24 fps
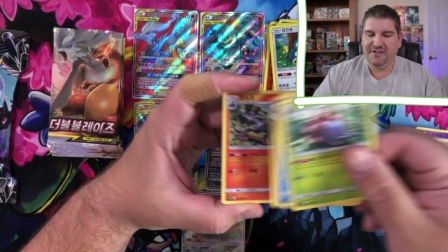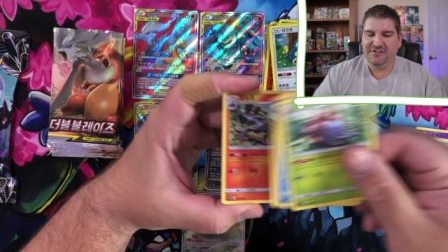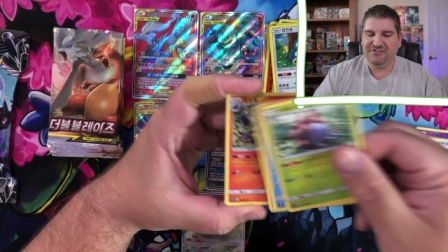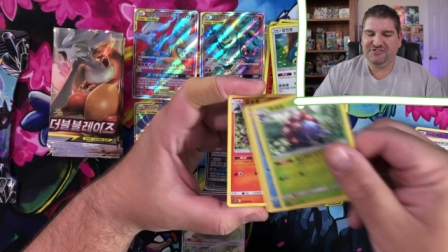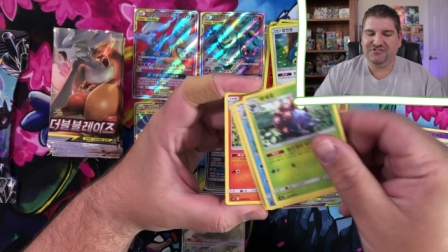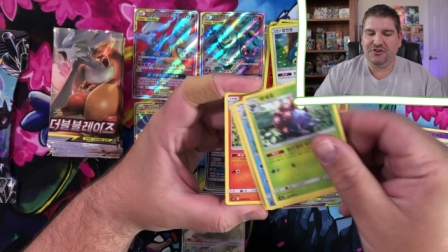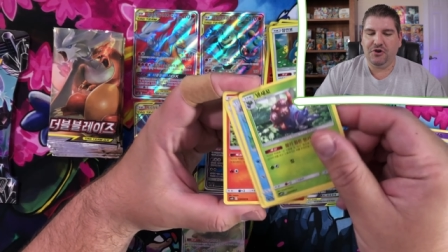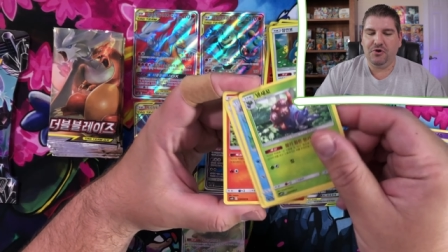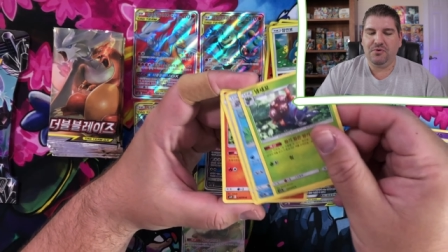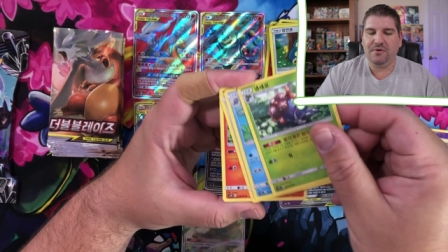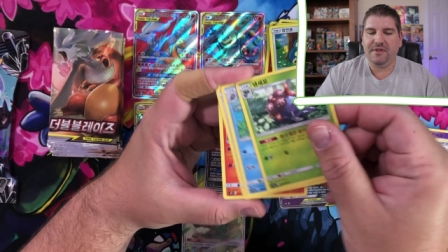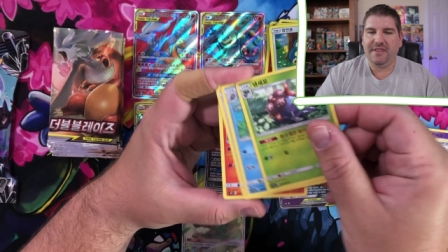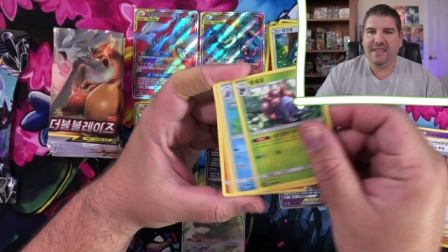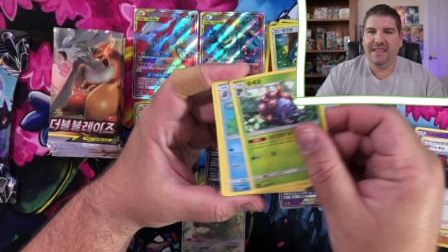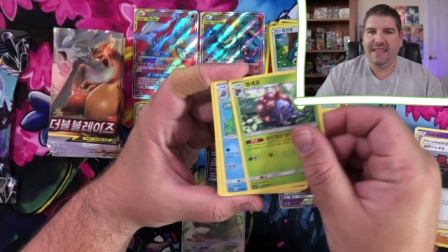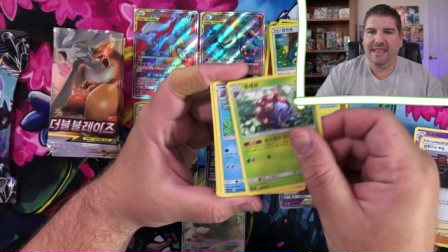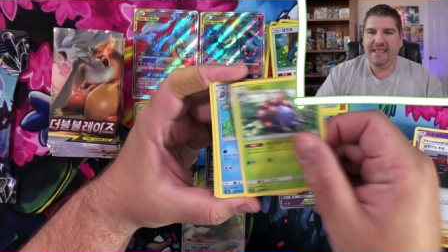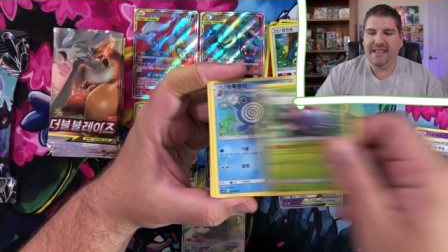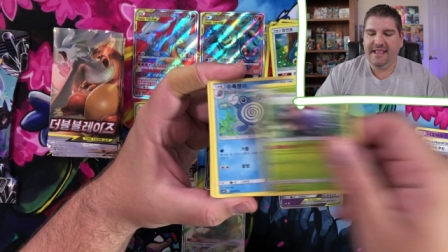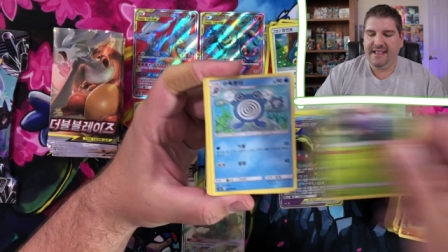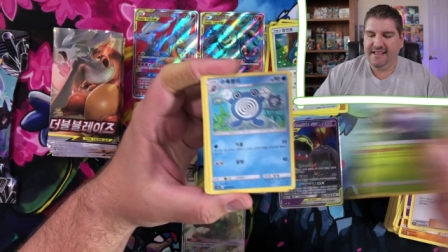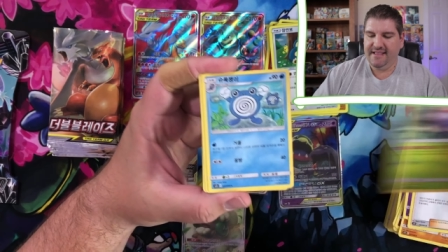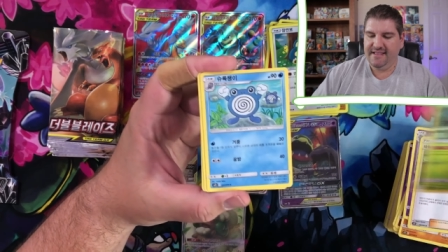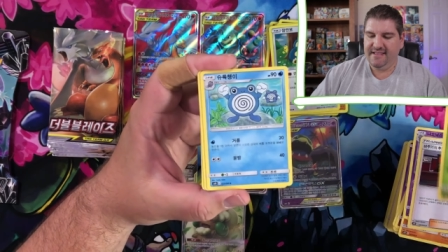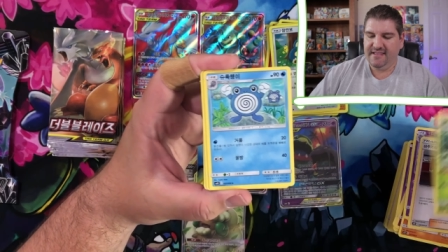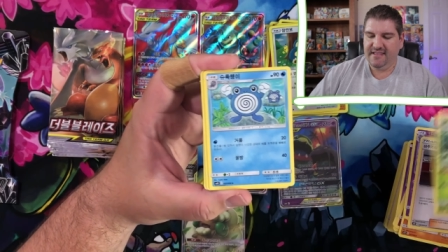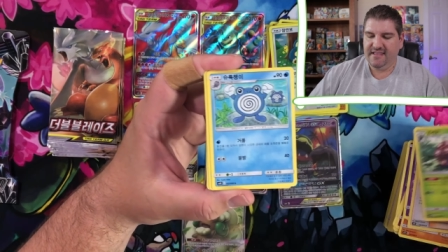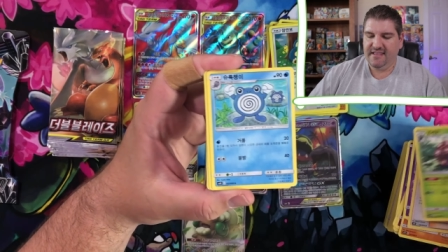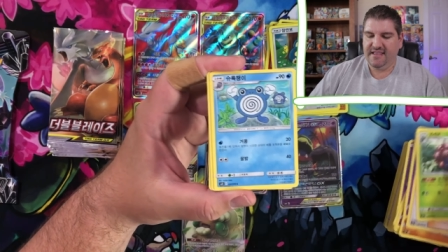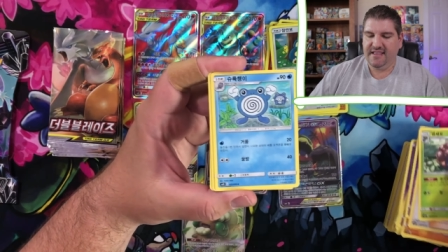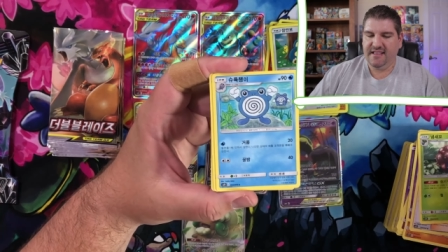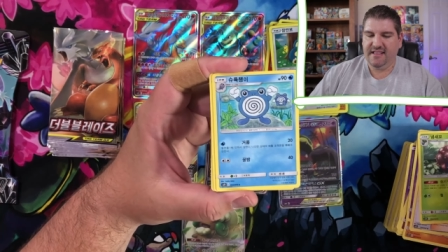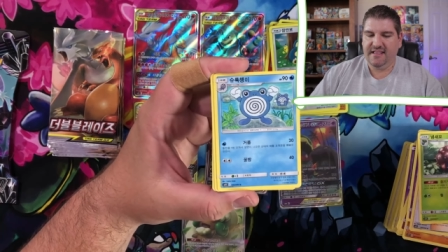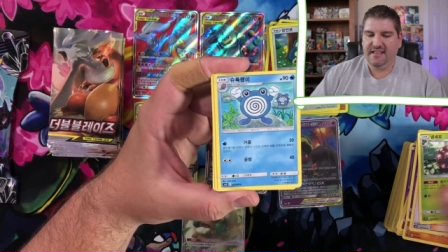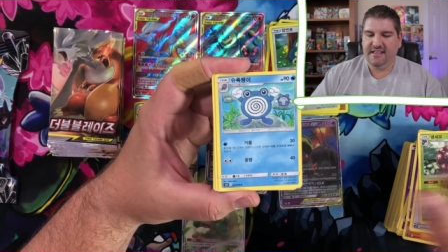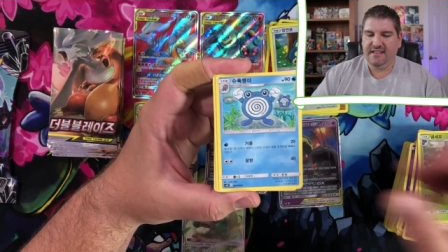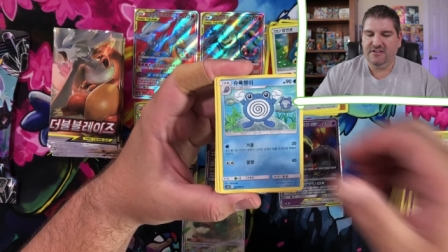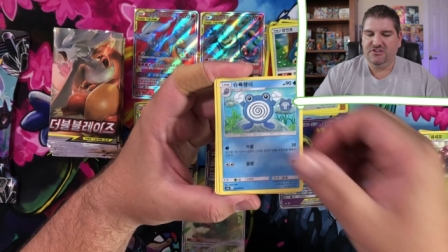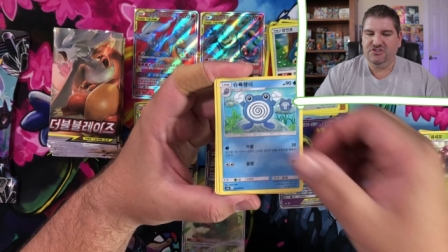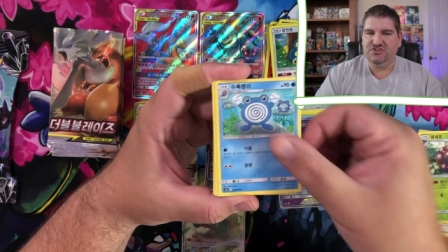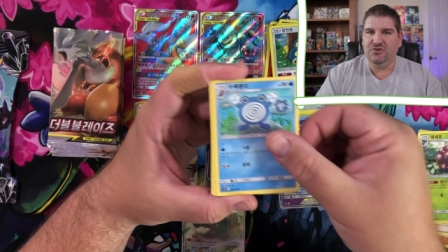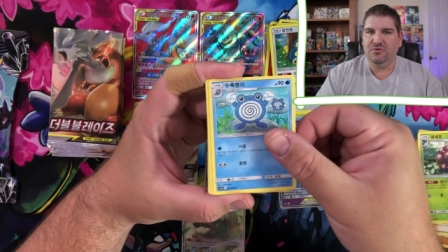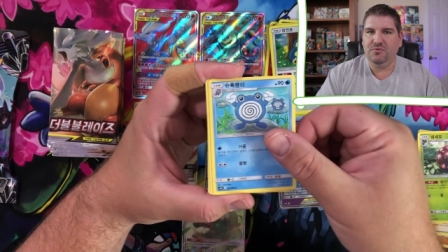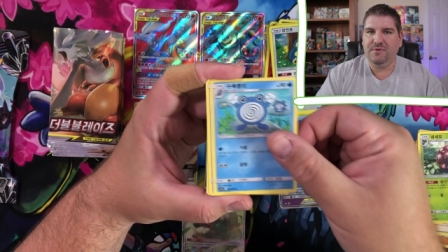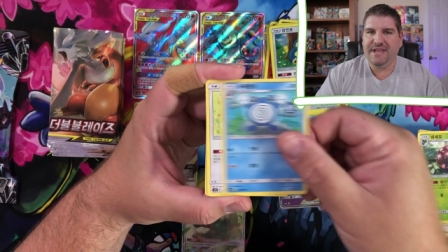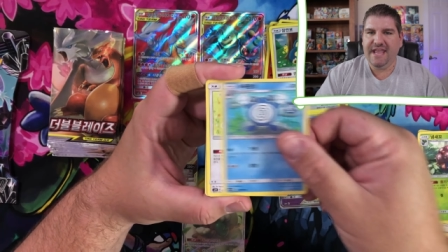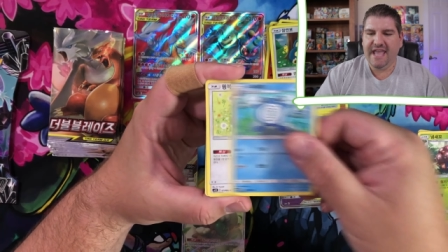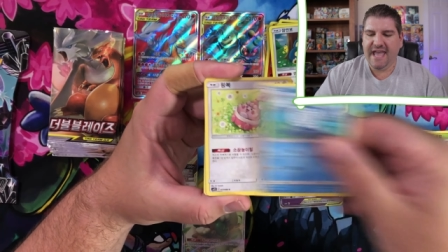So
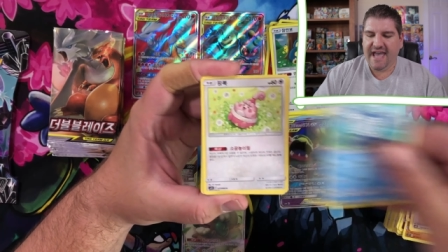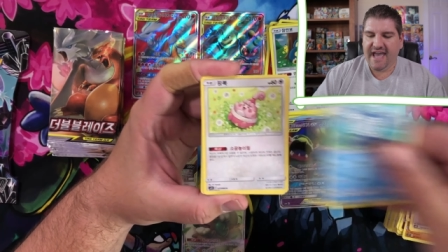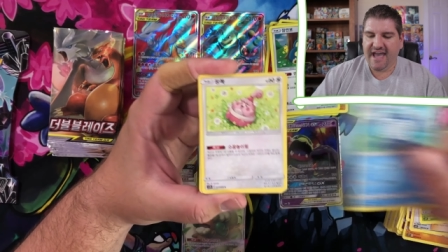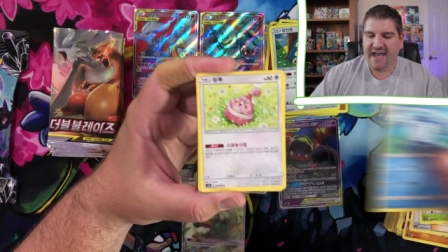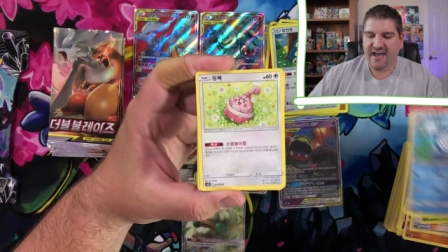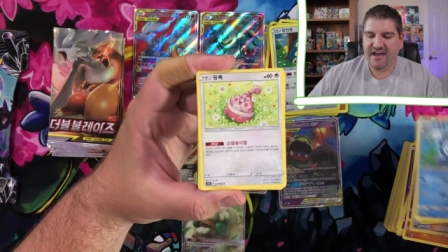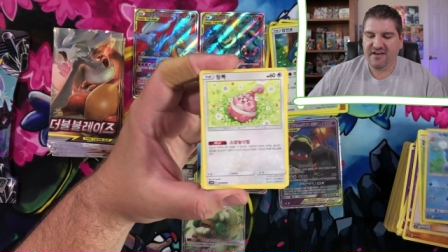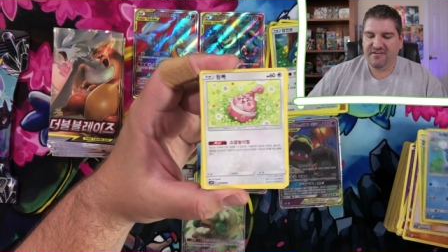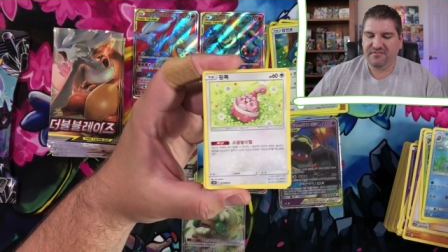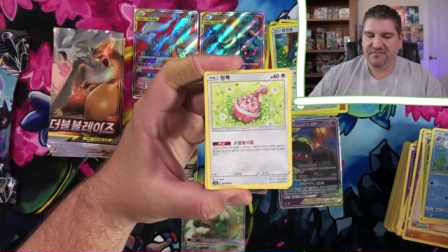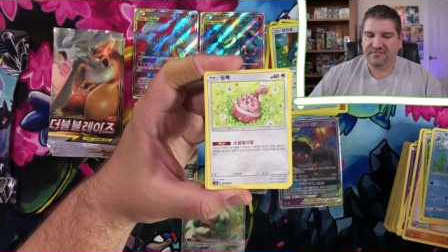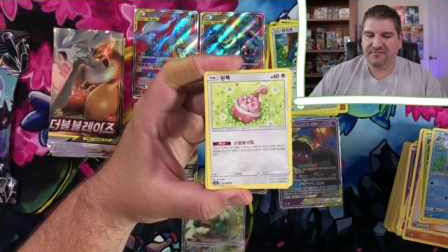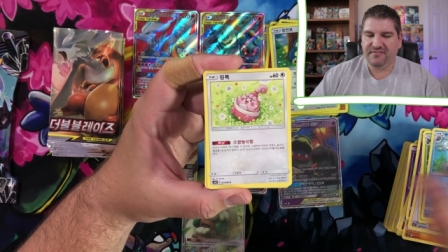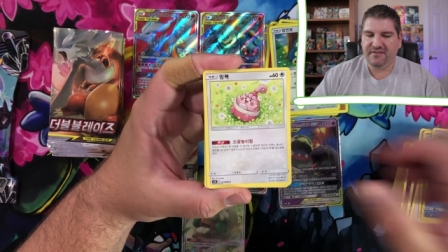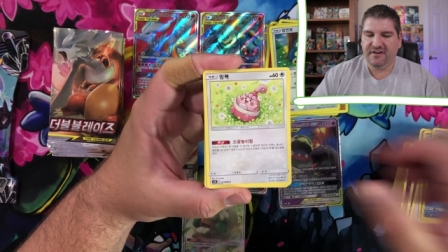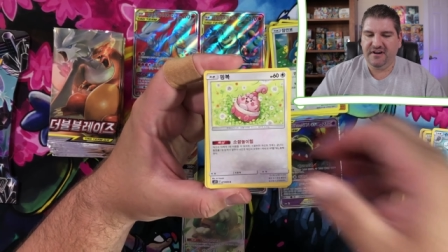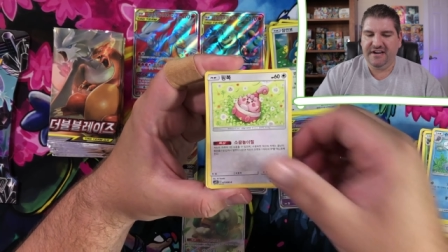do we have